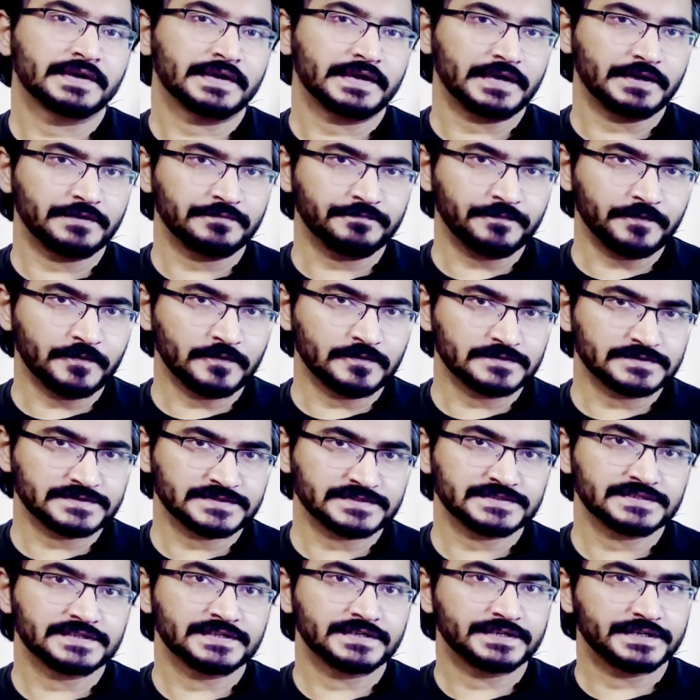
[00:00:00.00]

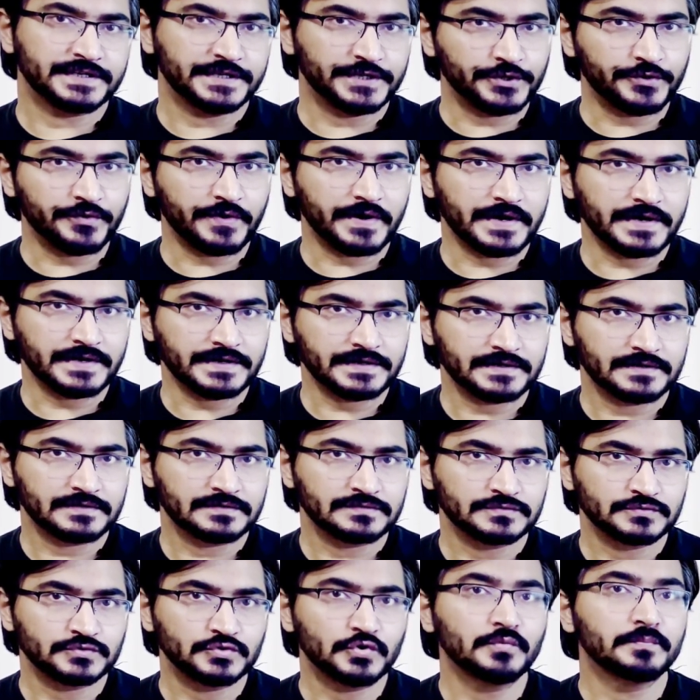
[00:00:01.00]
efforts required
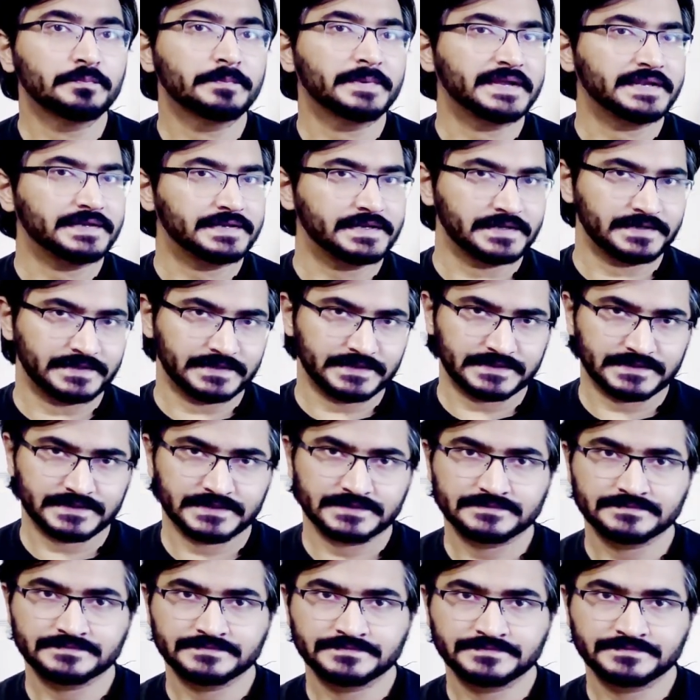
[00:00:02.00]
to maintain it.